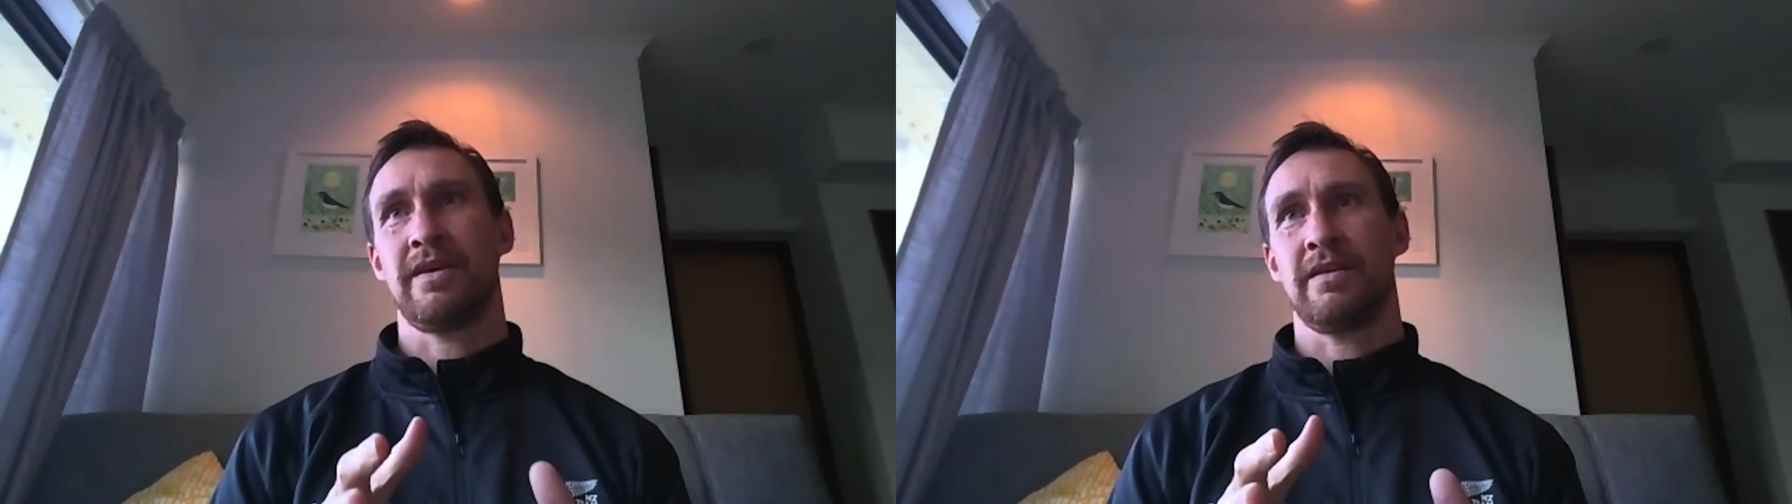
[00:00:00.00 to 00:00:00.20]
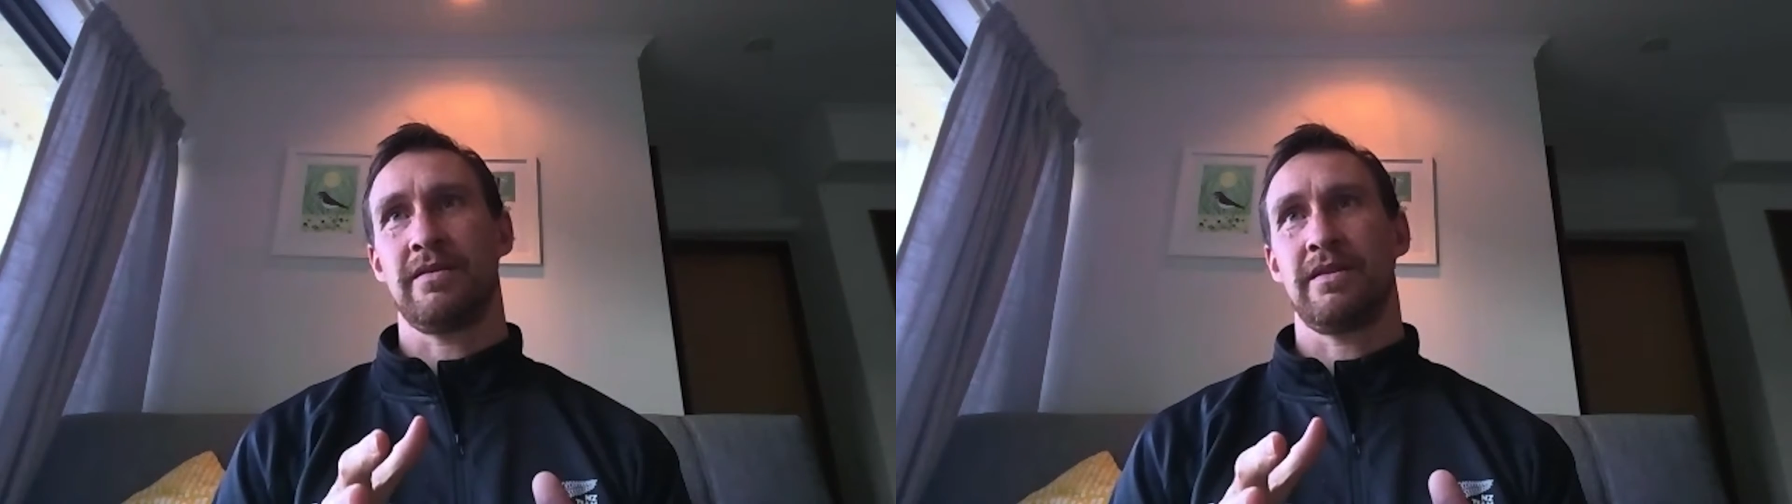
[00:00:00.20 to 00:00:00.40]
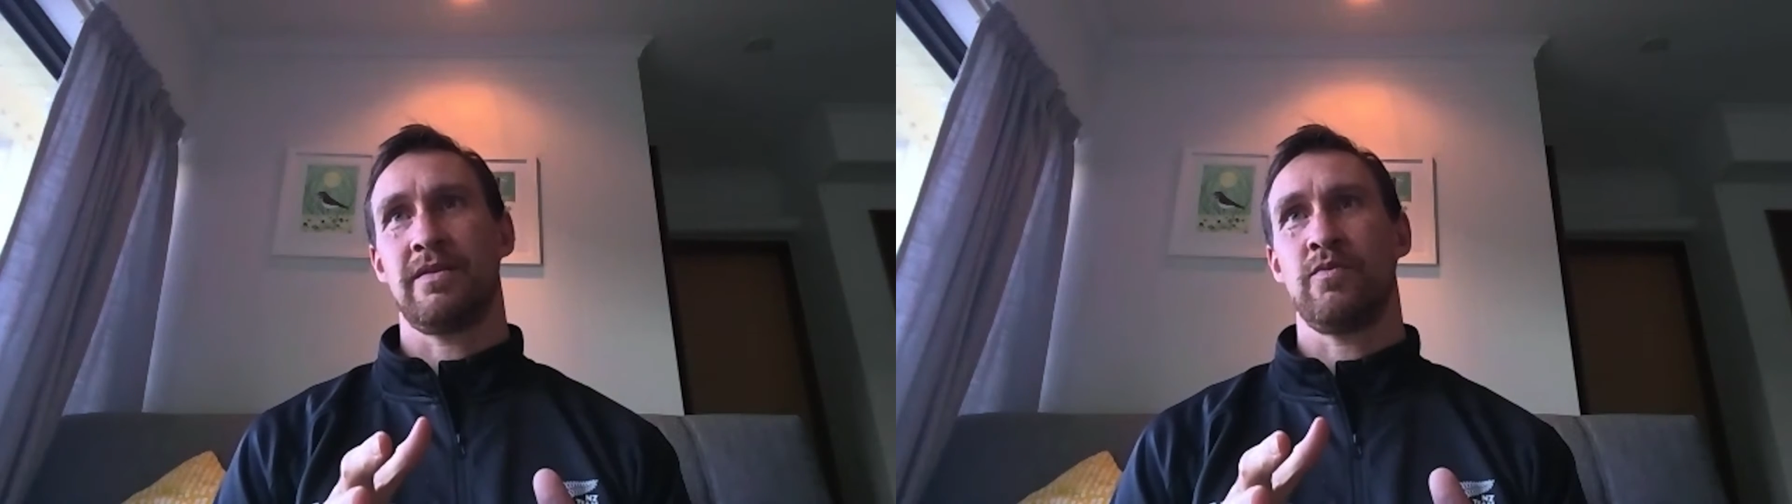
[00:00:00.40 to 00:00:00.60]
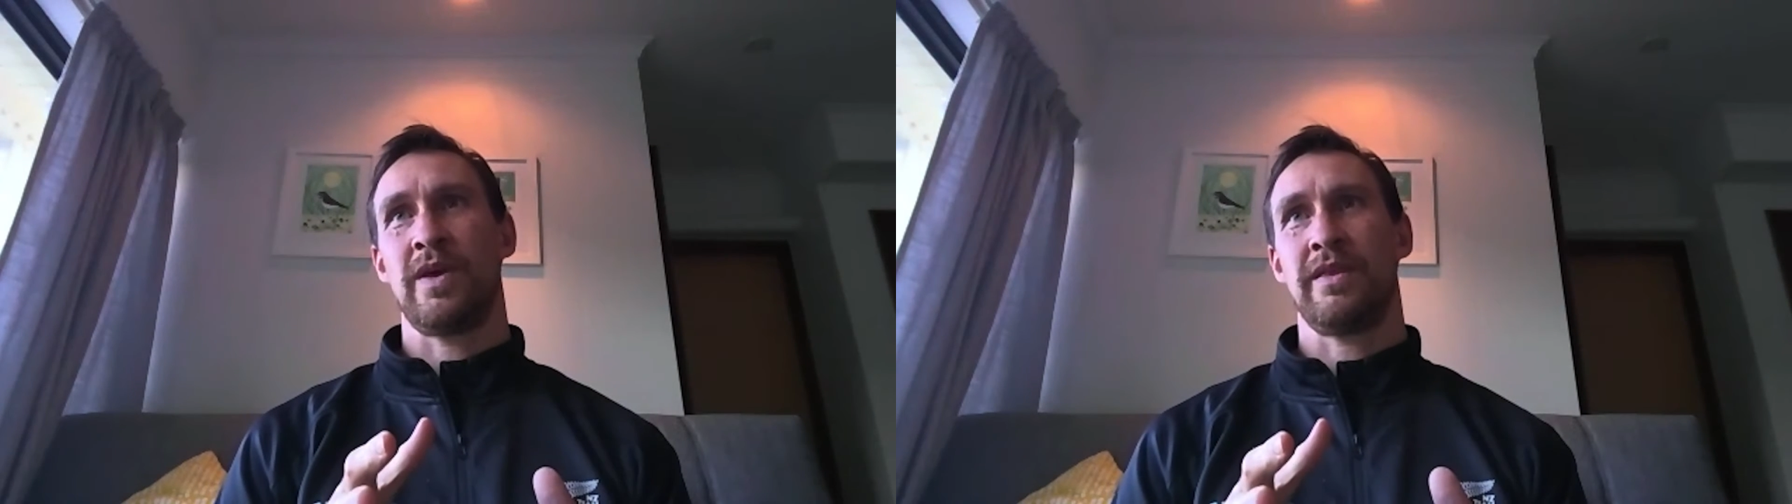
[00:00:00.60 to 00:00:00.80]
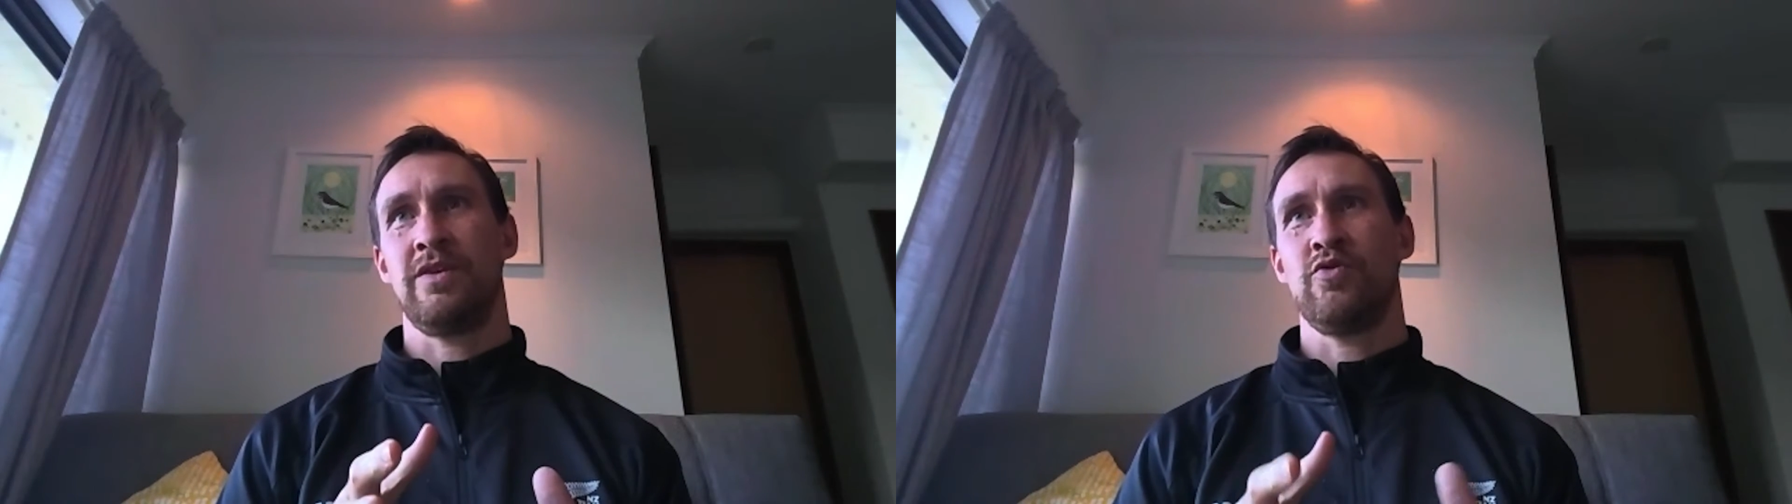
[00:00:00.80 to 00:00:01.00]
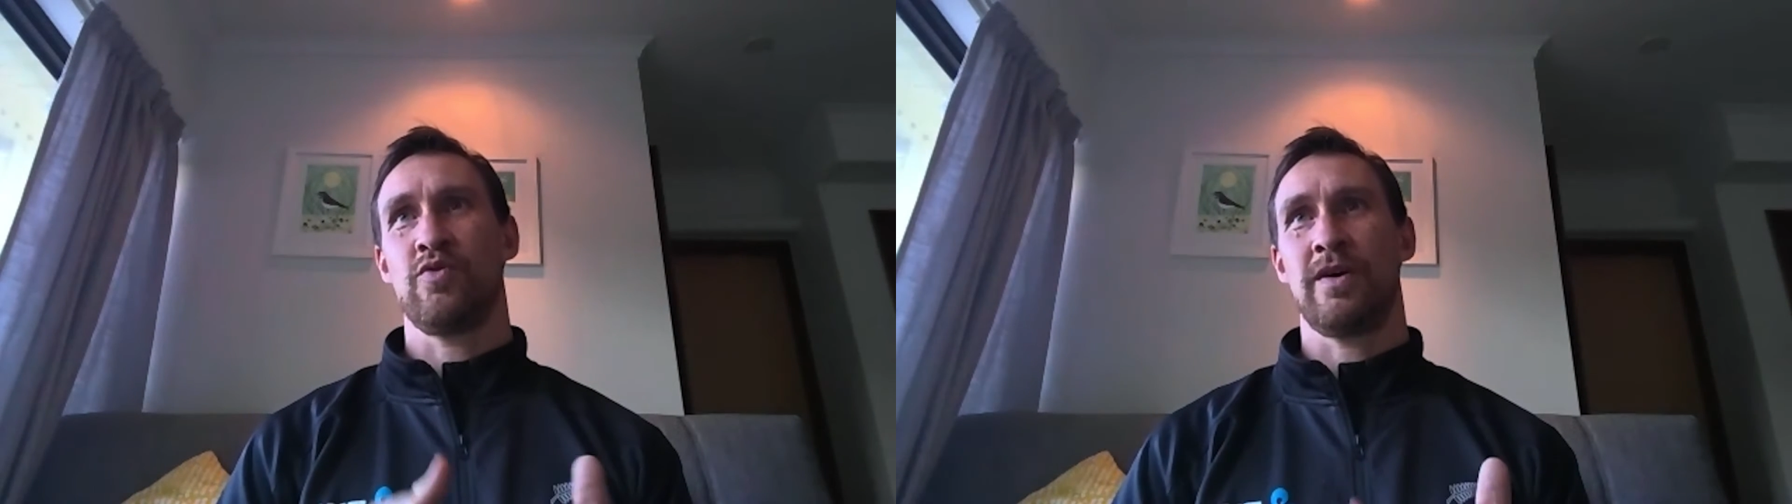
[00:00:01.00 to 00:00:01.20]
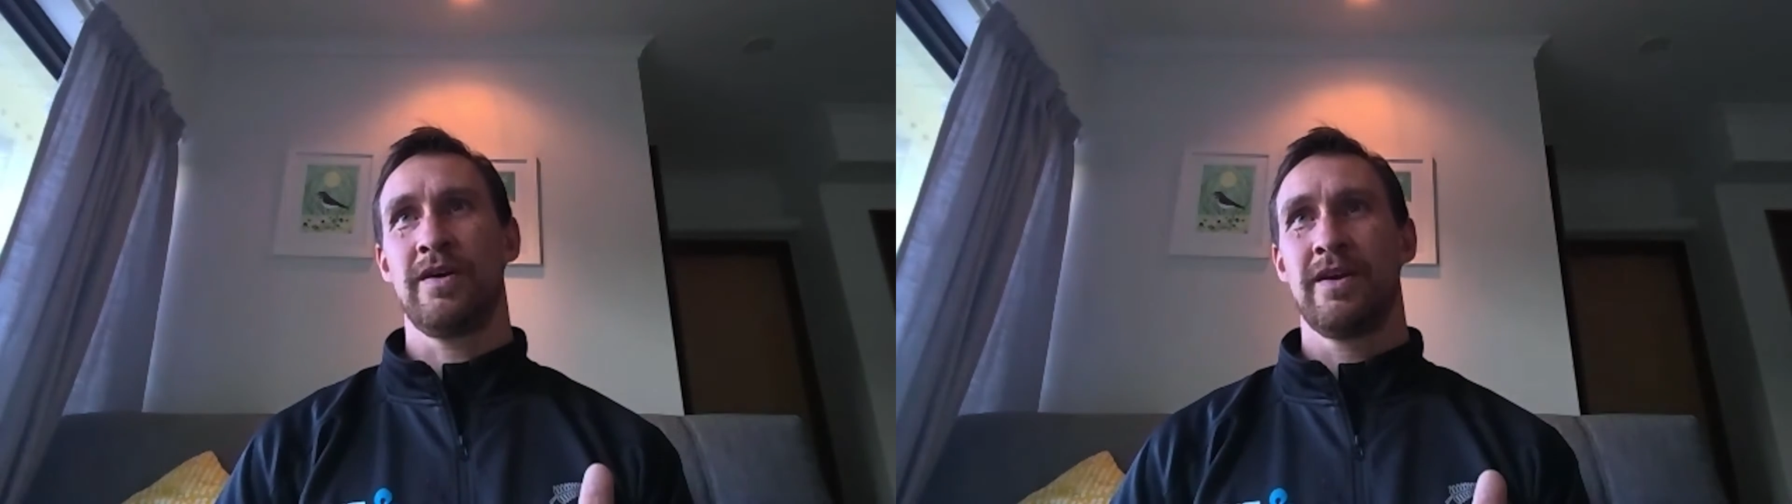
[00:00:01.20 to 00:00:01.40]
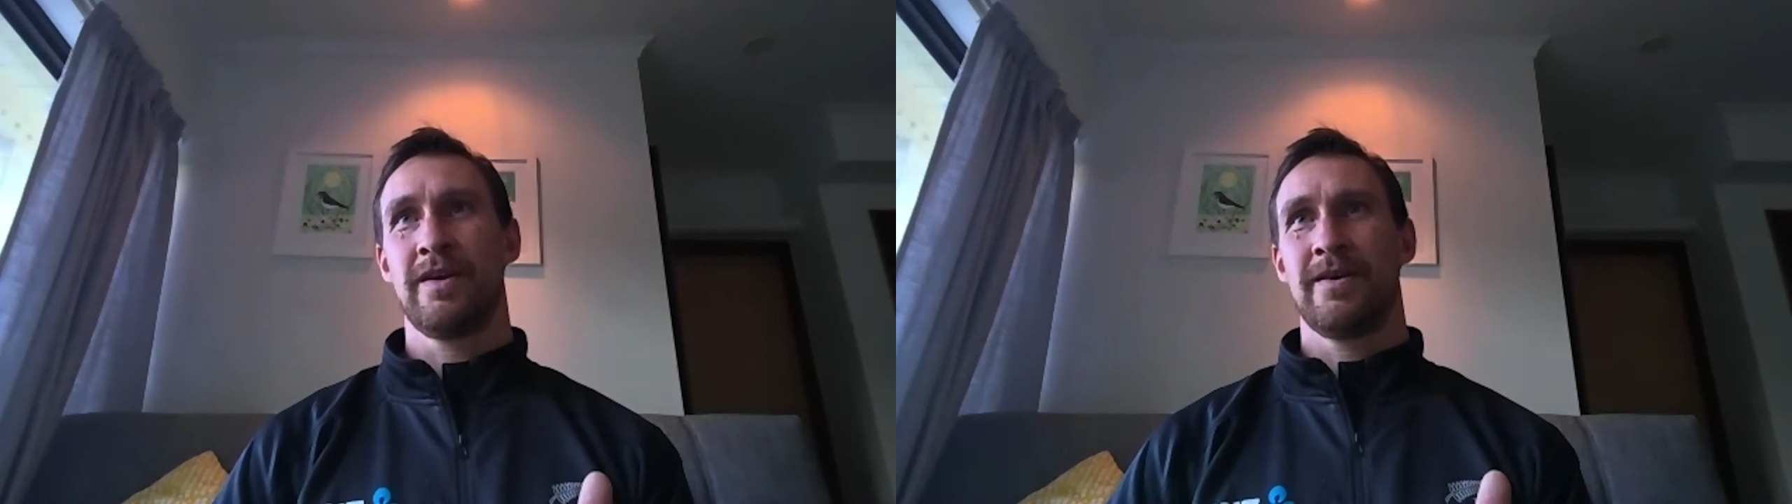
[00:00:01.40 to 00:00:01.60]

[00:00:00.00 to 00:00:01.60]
that whether you're